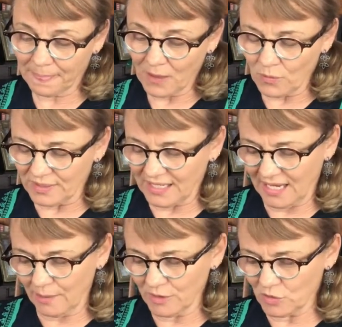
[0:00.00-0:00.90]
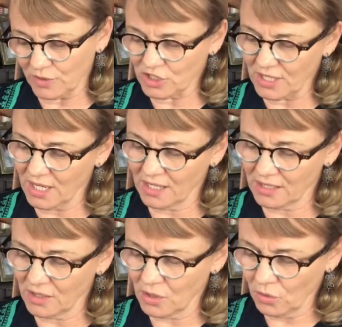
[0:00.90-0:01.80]
When the camera switched on,
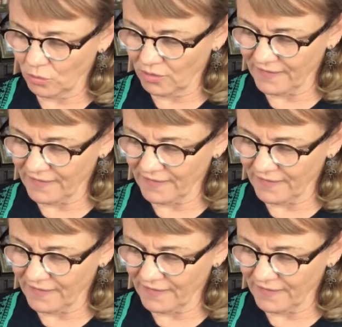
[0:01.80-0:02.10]
Wolf